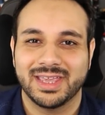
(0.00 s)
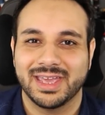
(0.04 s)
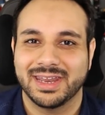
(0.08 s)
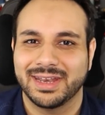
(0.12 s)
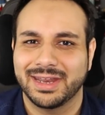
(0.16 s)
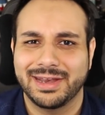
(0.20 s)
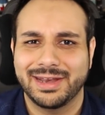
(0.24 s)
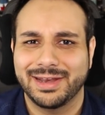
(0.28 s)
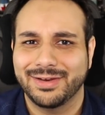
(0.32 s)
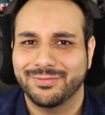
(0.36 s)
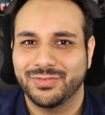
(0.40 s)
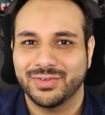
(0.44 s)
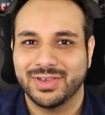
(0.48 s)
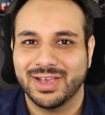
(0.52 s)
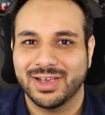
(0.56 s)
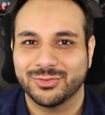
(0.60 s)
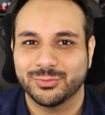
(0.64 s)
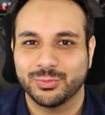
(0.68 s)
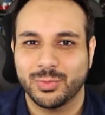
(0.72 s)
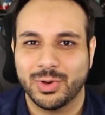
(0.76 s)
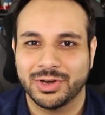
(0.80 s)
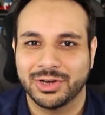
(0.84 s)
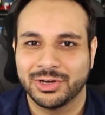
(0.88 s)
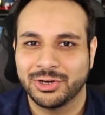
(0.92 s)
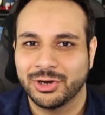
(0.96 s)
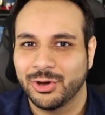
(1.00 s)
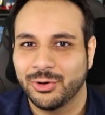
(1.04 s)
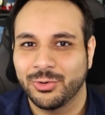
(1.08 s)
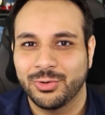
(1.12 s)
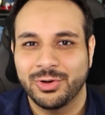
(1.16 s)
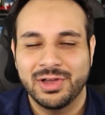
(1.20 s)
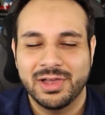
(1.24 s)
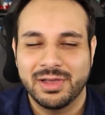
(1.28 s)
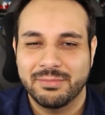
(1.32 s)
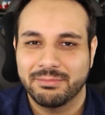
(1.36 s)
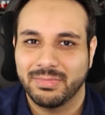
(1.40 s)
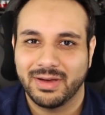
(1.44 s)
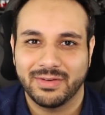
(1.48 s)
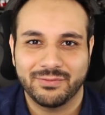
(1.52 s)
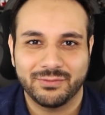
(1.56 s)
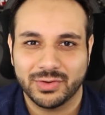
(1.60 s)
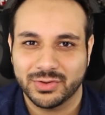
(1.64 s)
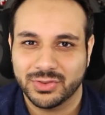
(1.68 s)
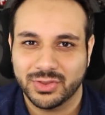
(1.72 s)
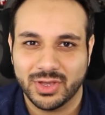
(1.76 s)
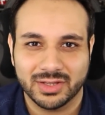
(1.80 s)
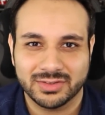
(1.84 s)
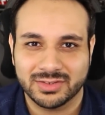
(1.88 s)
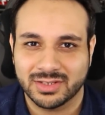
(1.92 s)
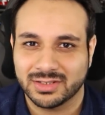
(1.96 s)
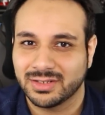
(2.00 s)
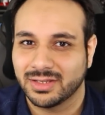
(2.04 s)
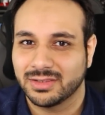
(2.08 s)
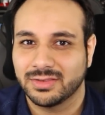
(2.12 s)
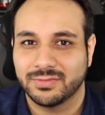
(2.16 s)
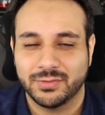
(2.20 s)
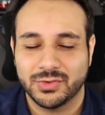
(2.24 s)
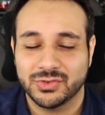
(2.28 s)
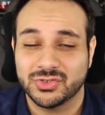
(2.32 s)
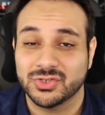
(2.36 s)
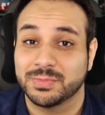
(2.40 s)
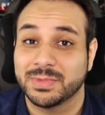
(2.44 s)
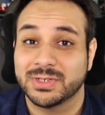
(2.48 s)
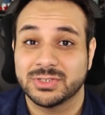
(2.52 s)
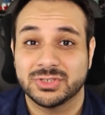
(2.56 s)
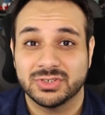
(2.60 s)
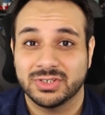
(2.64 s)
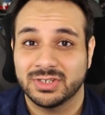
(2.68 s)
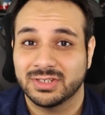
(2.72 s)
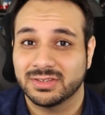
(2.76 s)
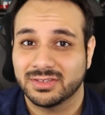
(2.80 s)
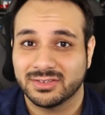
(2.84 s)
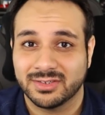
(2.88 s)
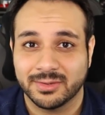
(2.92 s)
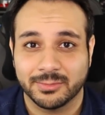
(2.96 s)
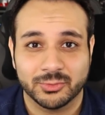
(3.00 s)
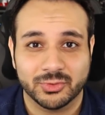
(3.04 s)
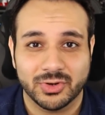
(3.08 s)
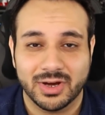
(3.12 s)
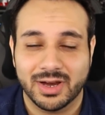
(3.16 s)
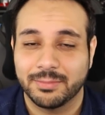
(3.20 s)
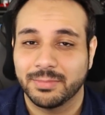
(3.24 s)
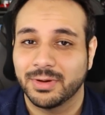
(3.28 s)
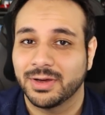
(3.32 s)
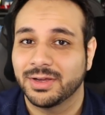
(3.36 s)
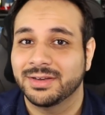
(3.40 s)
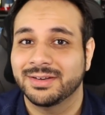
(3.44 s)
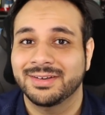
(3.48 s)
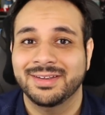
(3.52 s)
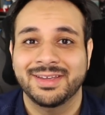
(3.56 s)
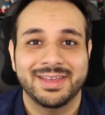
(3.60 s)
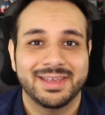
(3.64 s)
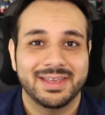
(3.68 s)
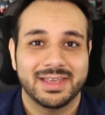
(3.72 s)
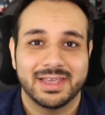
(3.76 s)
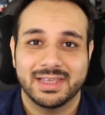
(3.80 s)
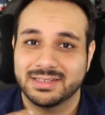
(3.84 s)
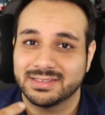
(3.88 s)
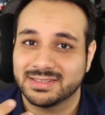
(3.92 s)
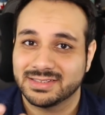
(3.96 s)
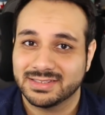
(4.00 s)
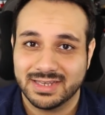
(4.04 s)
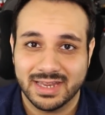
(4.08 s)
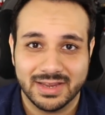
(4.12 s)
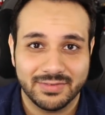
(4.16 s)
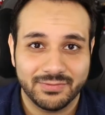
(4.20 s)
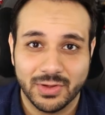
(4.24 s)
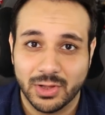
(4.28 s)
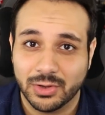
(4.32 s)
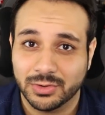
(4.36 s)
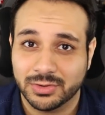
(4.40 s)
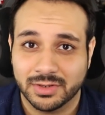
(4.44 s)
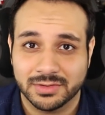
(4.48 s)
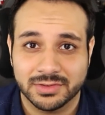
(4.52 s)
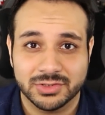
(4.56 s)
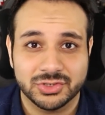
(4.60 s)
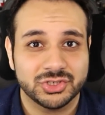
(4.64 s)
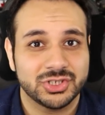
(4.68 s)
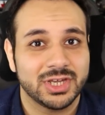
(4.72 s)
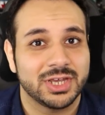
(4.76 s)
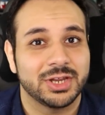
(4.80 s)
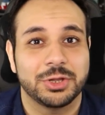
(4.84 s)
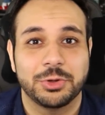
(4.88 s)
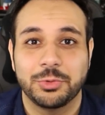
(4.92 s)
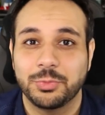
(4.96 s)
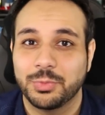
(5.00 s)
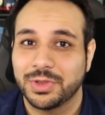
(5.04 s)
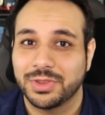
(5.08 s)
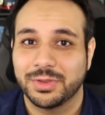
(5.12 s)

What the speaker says: Again, and if you guys want to know my thoughts on it in the future, make sure you hit the subscribe button and stay followed on this channel.